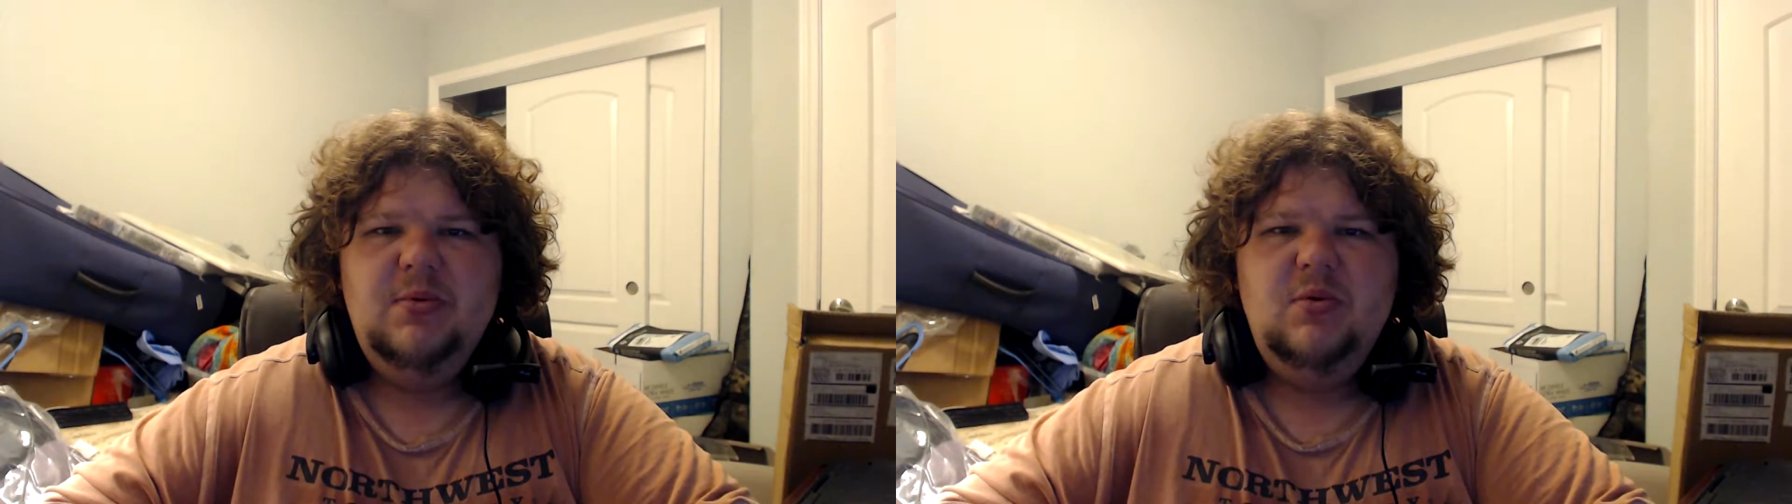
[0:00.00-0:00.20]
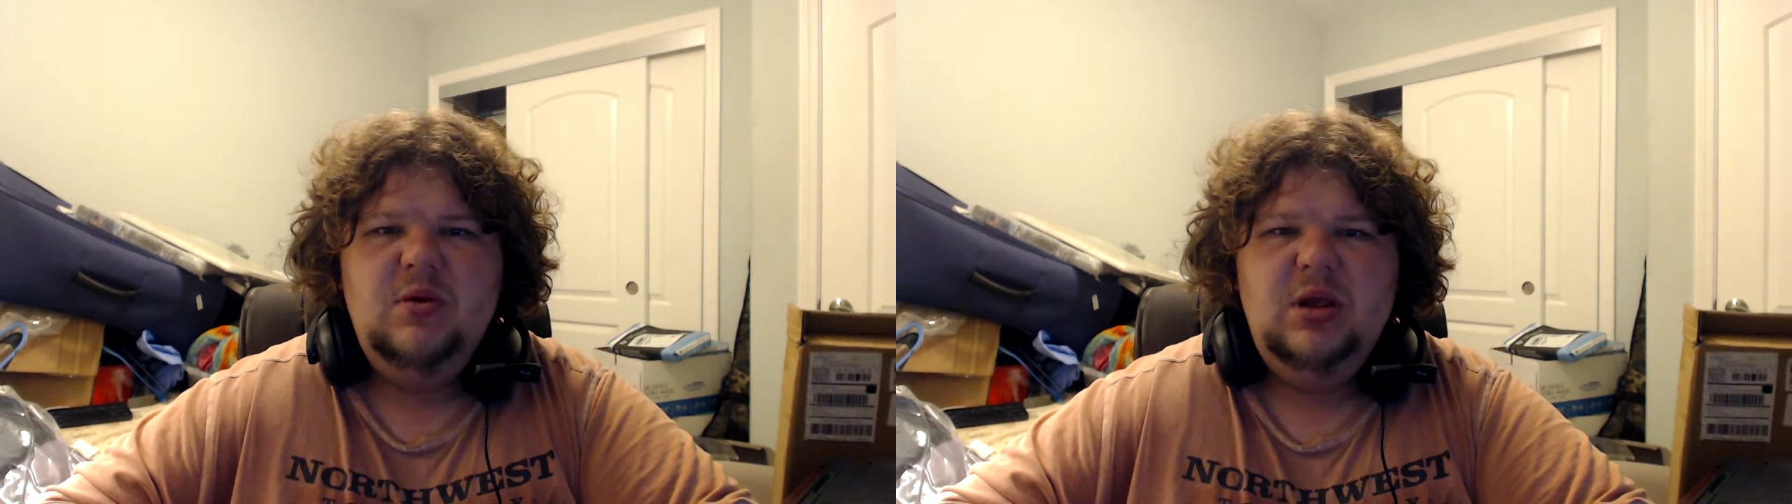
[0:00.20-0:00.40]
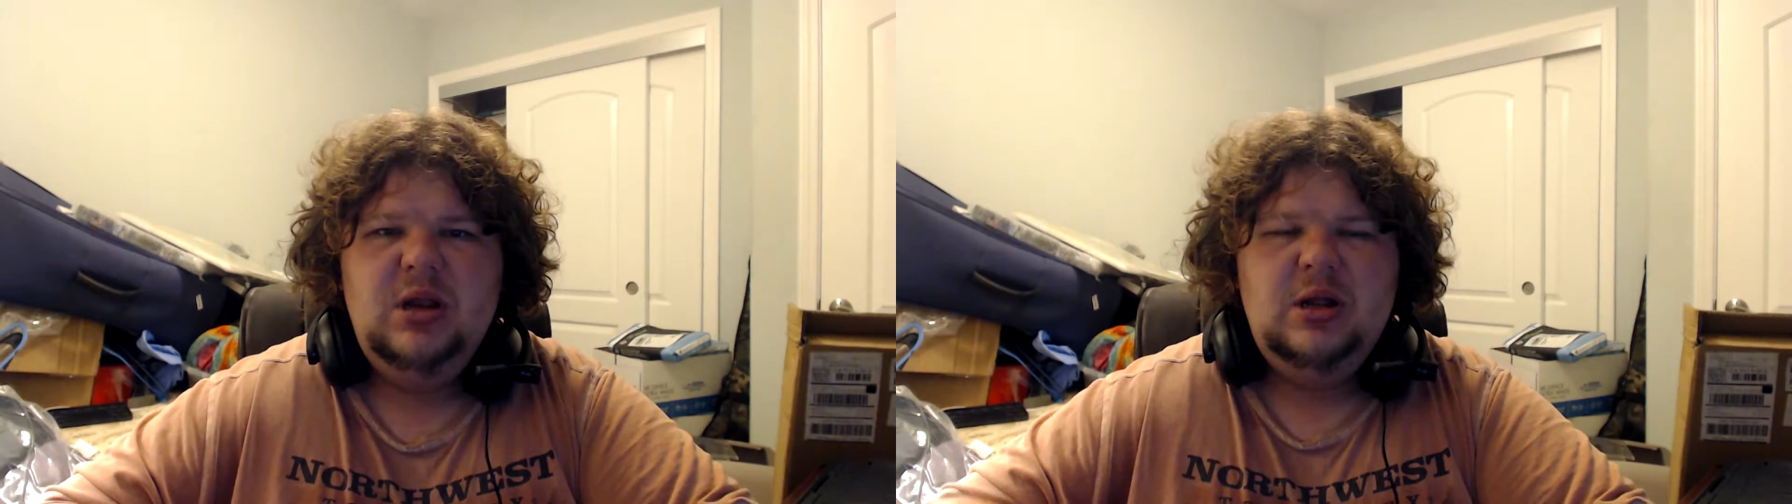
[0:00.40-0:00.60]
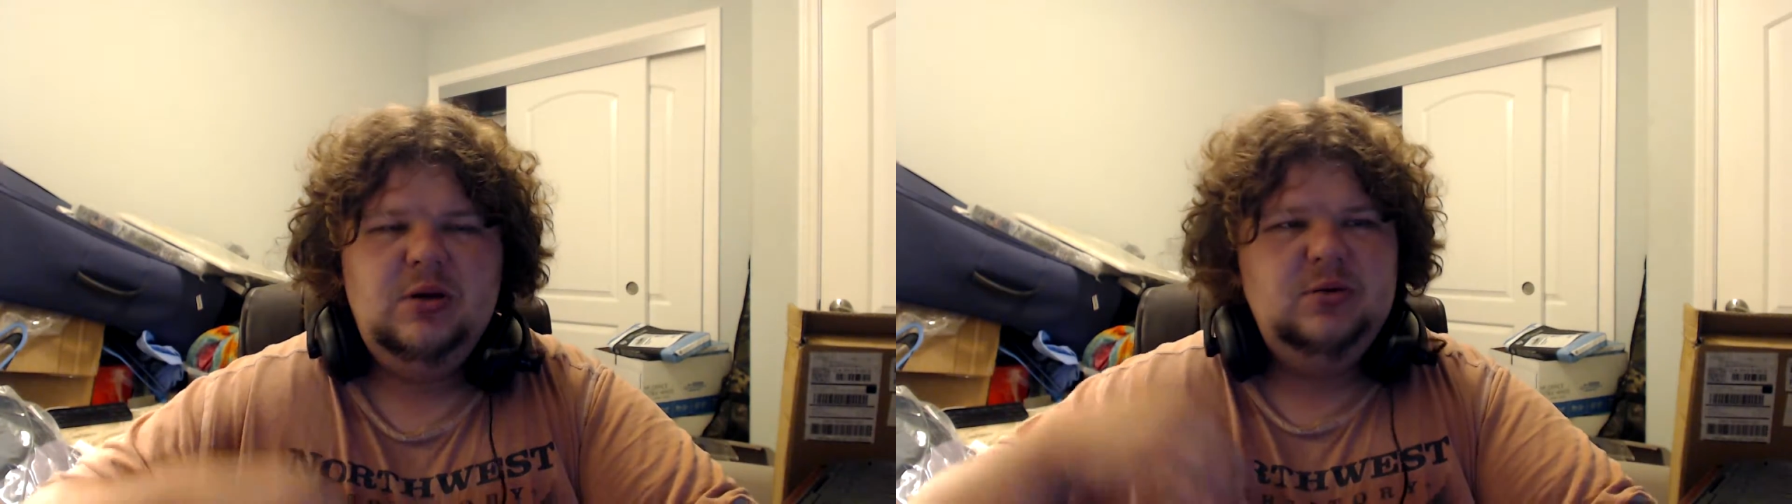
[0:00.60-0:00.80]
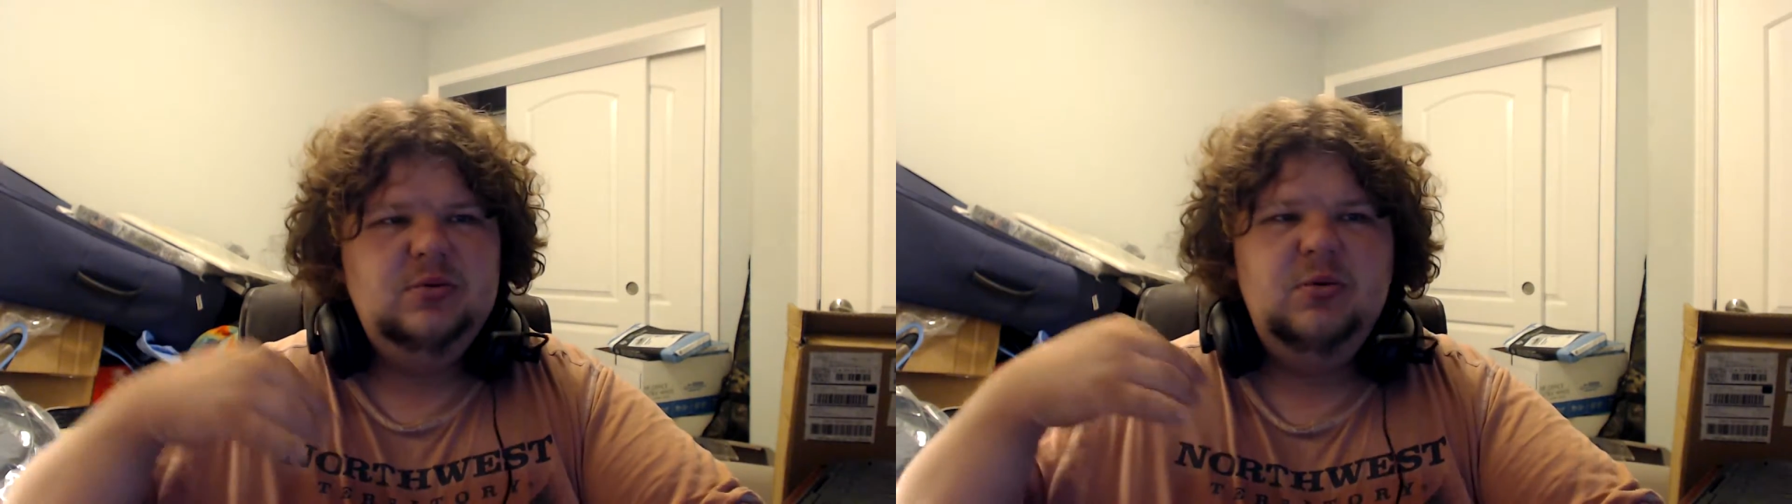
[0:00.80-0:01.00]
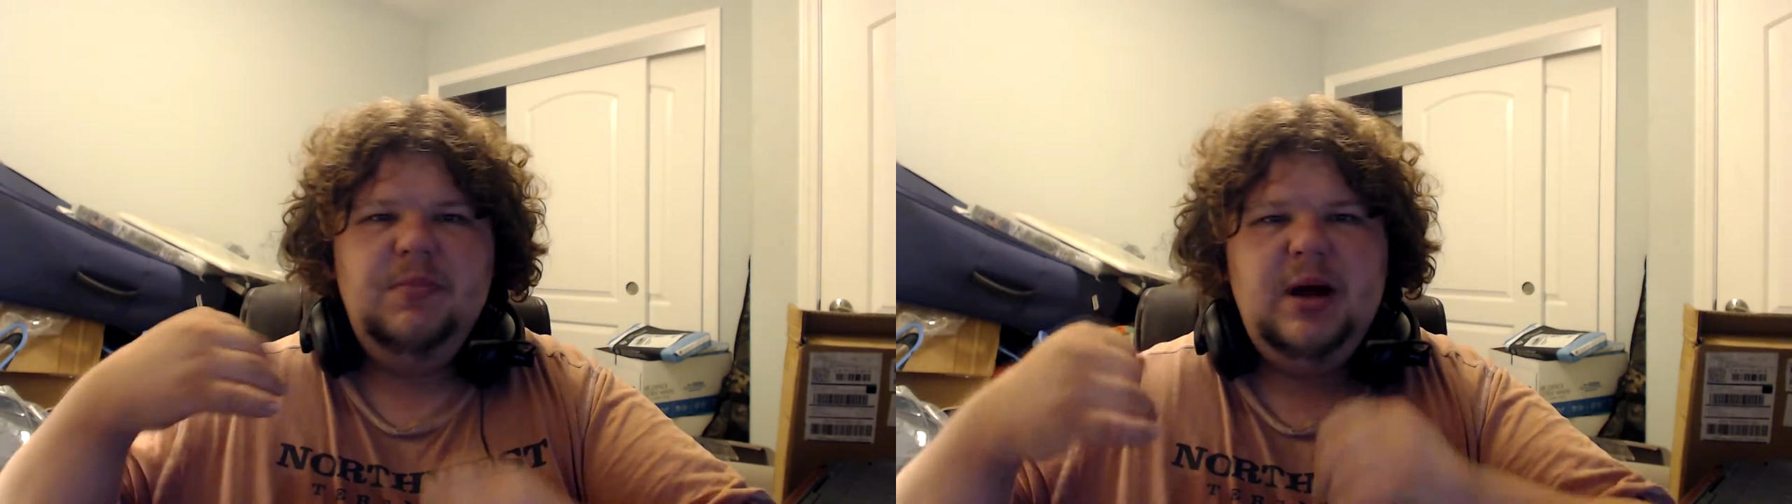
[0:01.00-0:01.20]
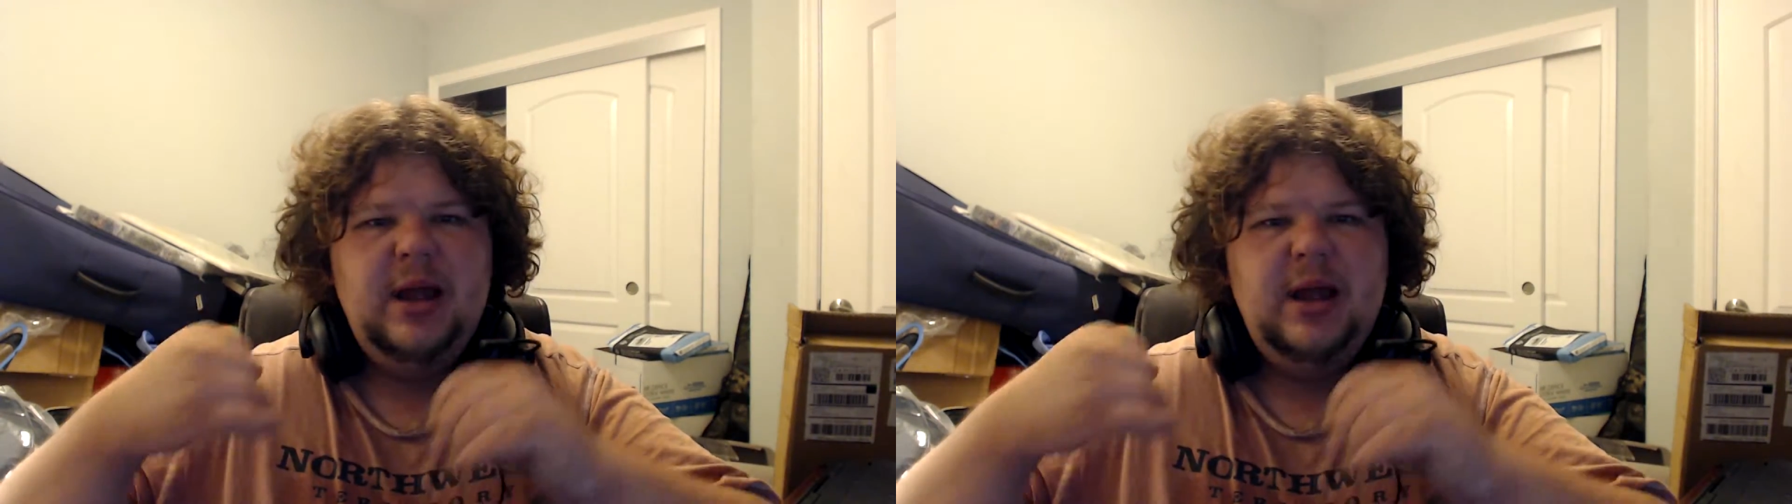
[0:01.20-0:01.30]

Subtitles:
people will